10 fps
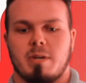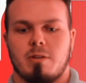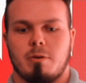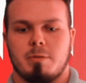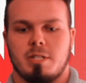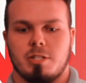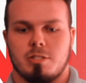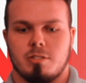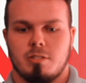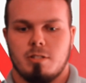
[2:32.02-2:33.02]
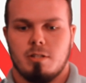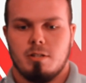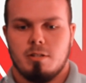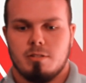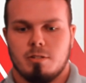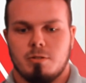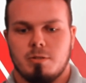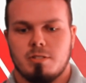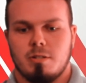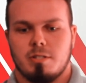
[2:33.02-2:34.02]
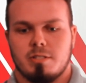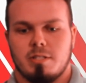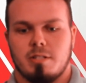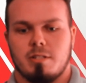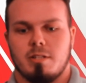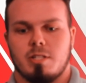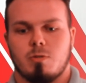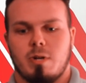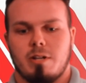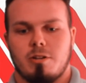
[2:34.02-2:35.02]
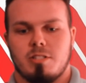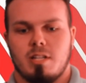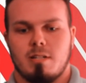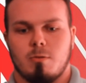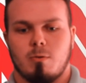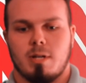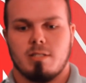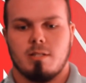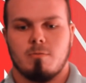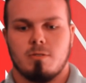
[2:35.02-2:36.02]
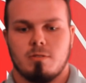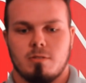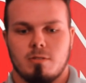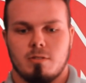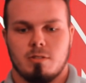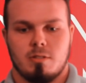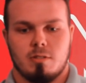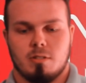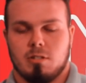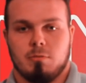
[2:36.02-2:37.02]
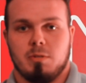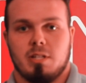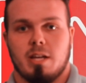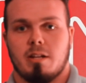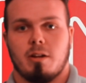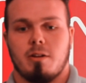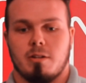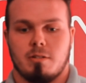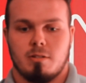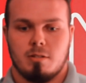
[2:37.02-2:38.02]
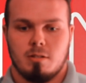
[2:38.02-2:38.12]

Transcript: bad reputation. So to a certain extent, it's quite understandable why someone could be anti-gun.